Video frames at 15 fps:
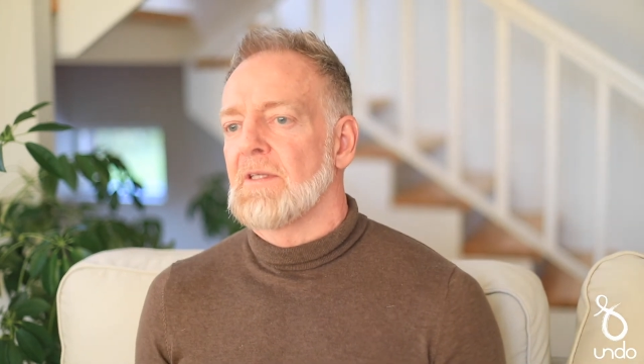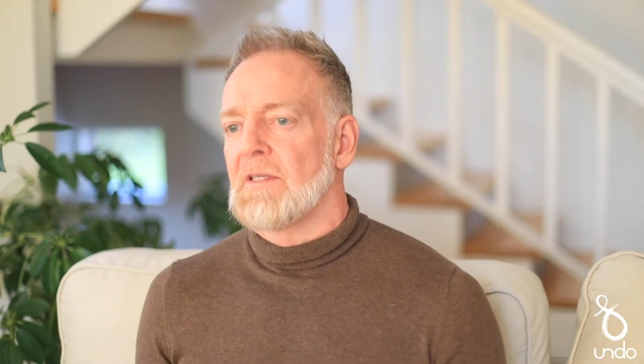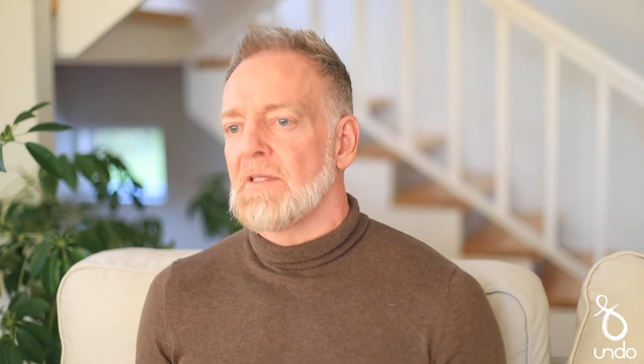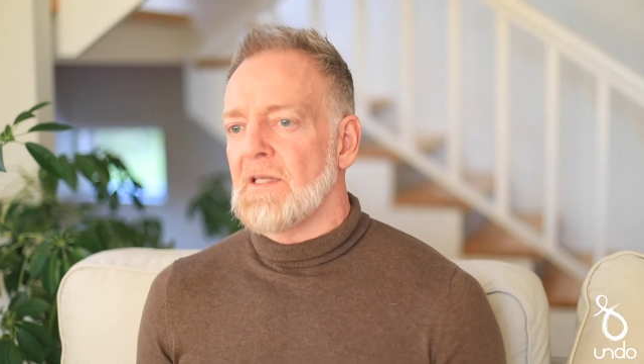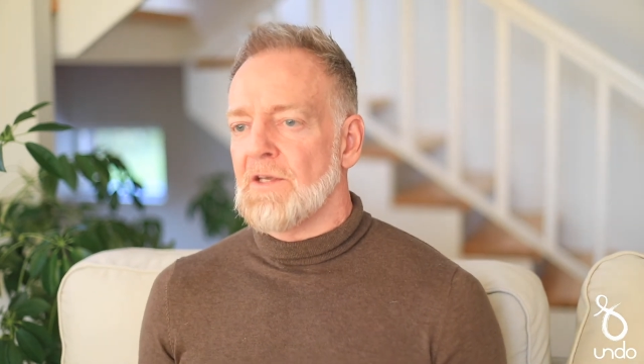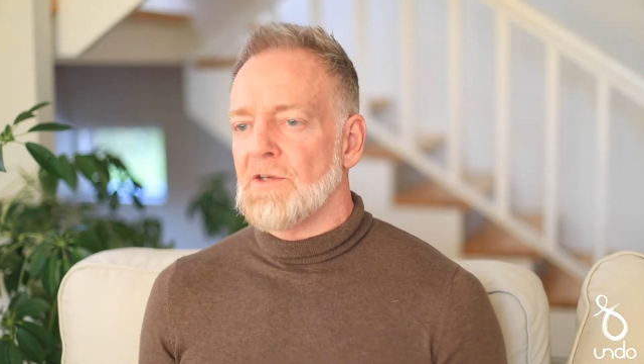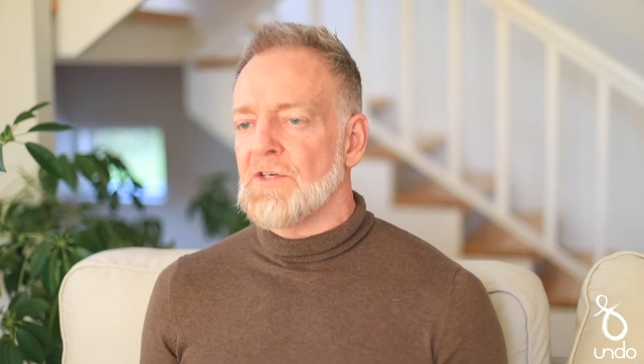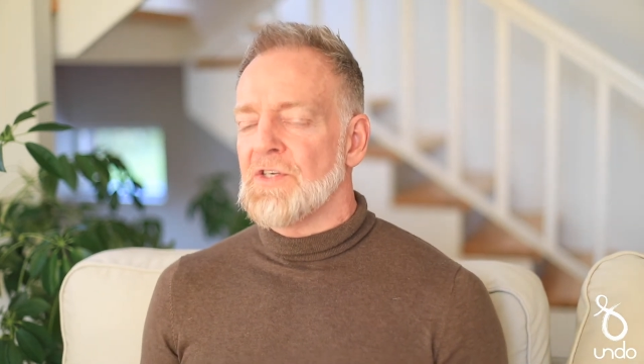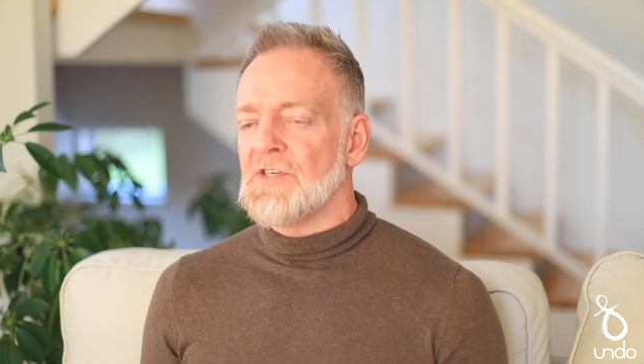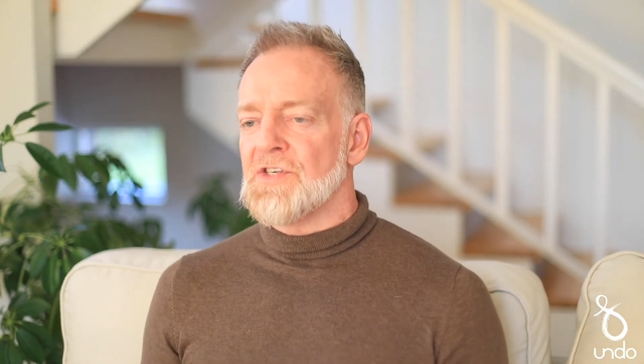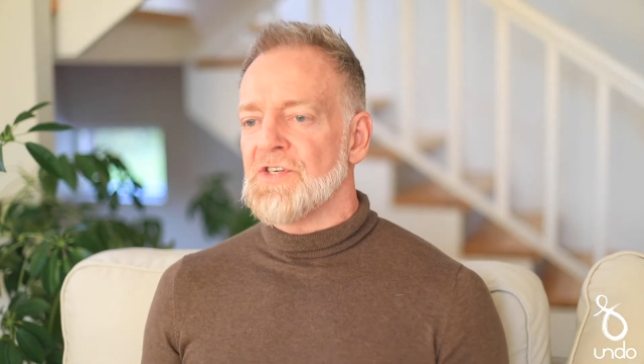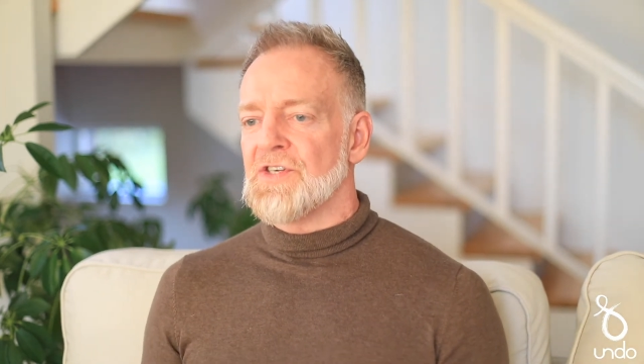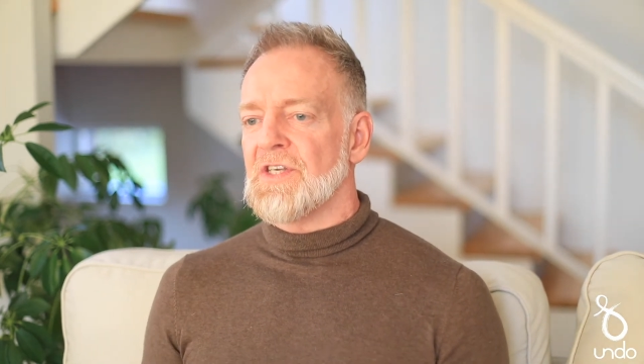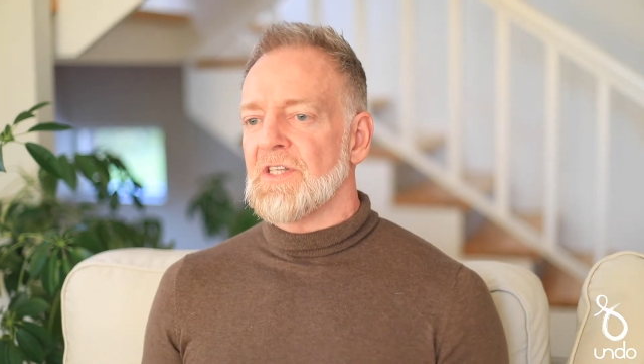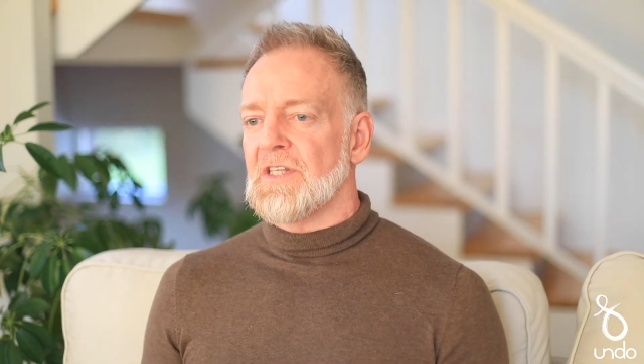that you can
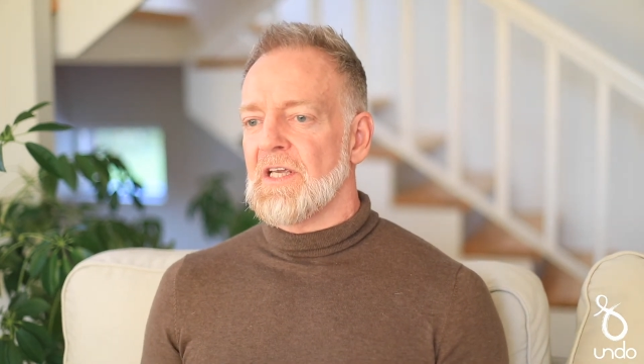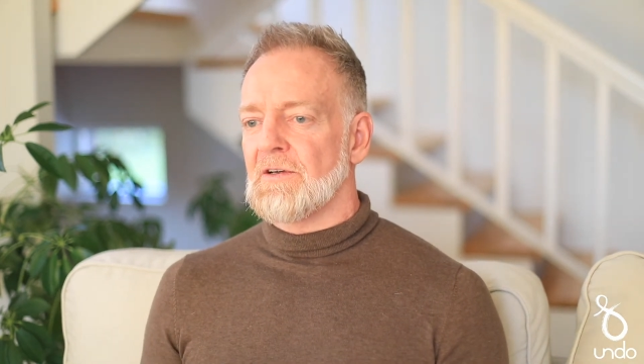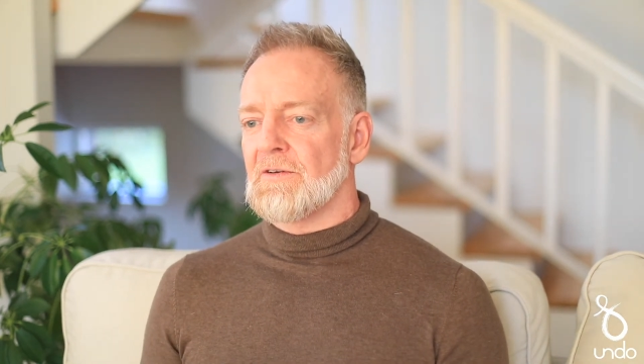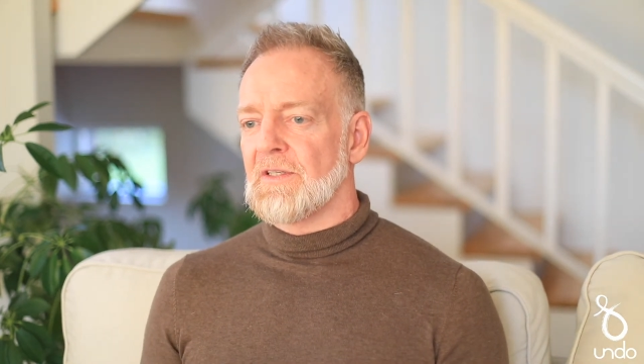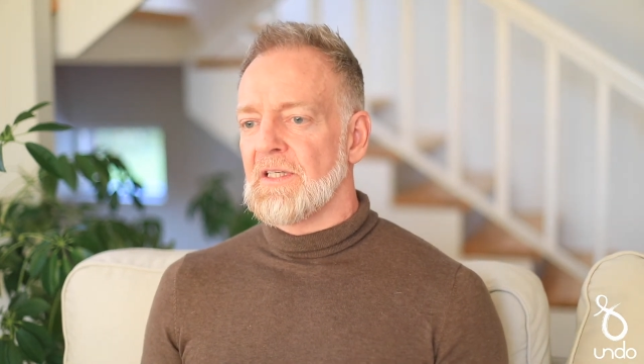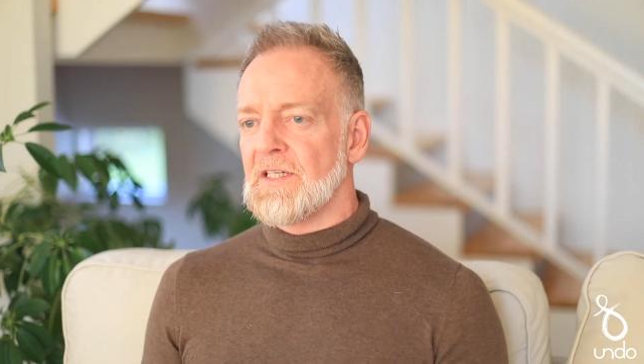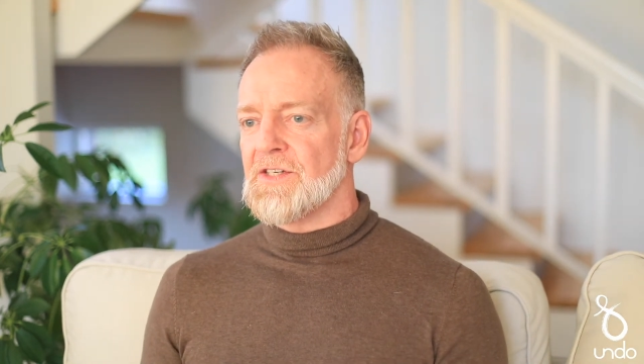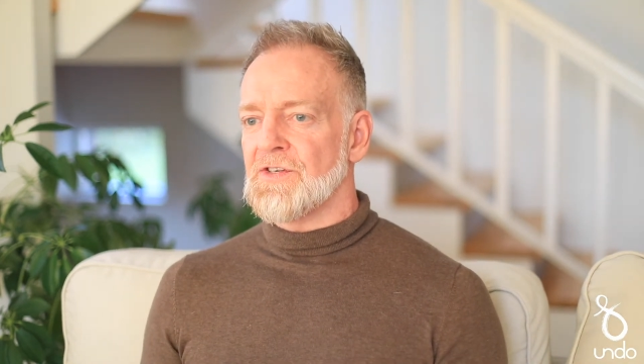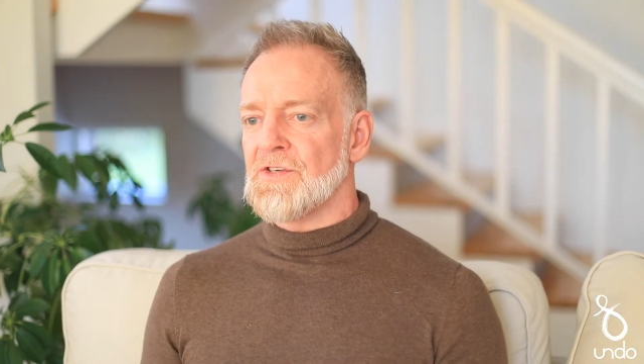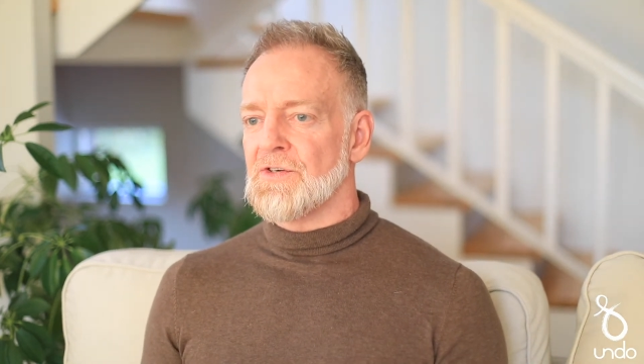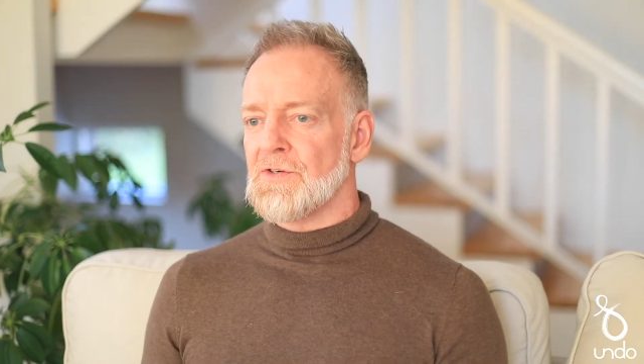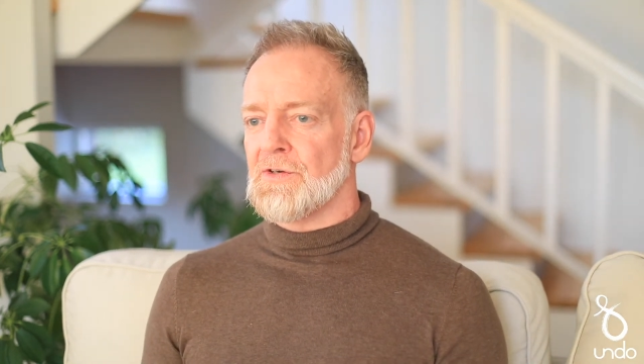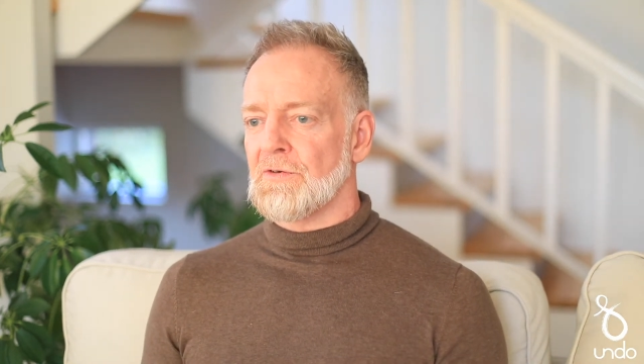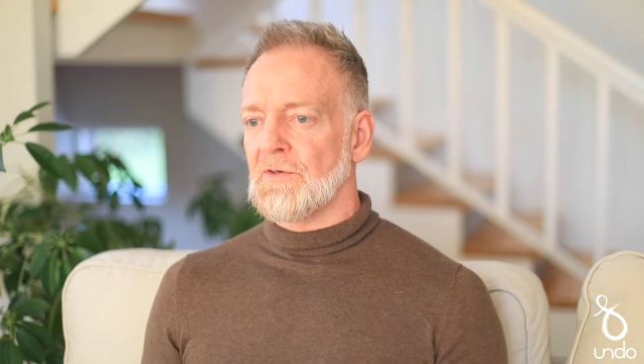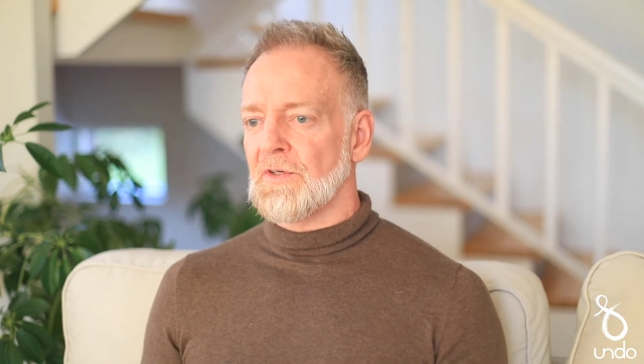sit there and listen
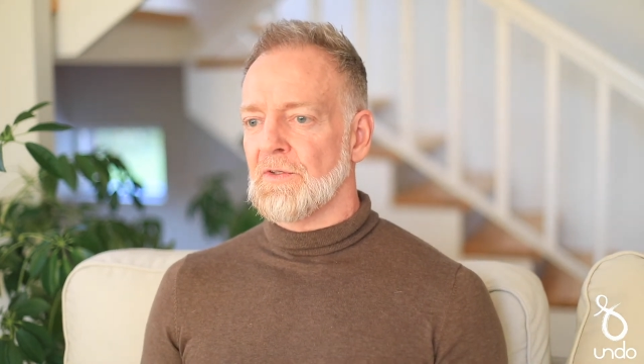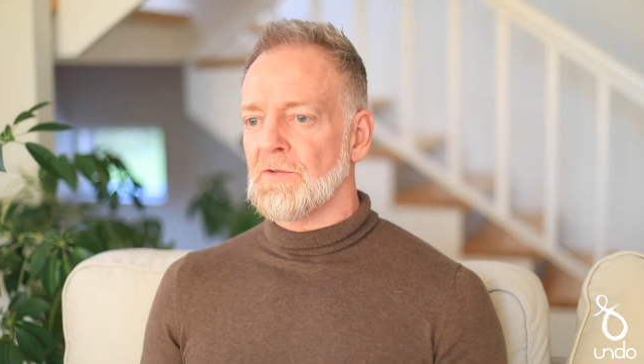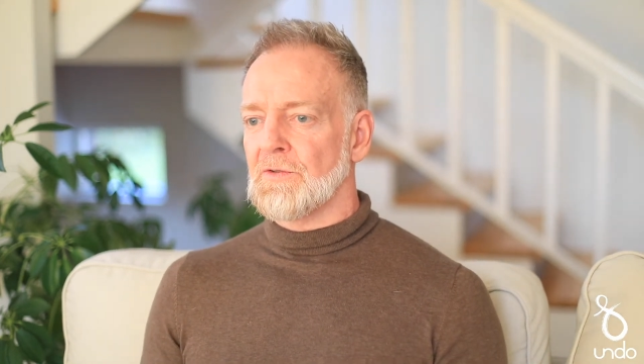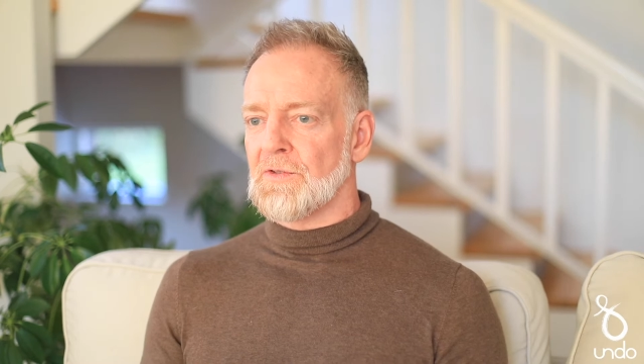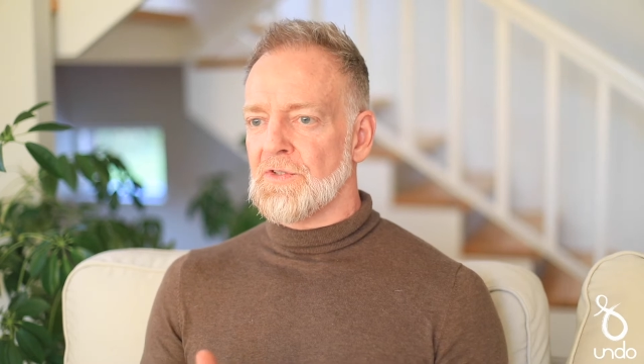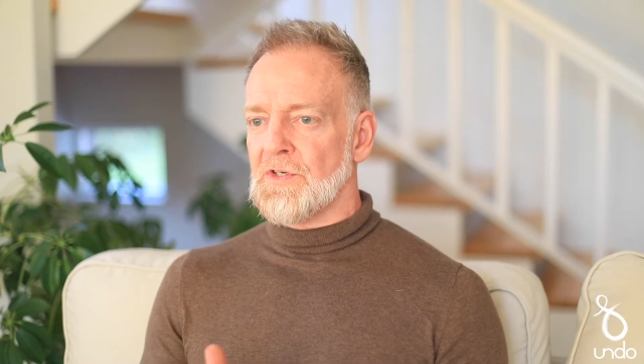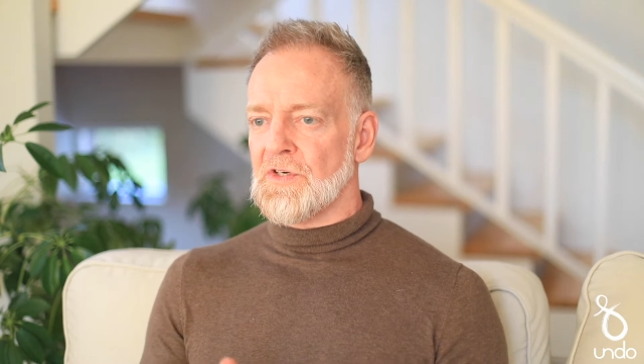to in order to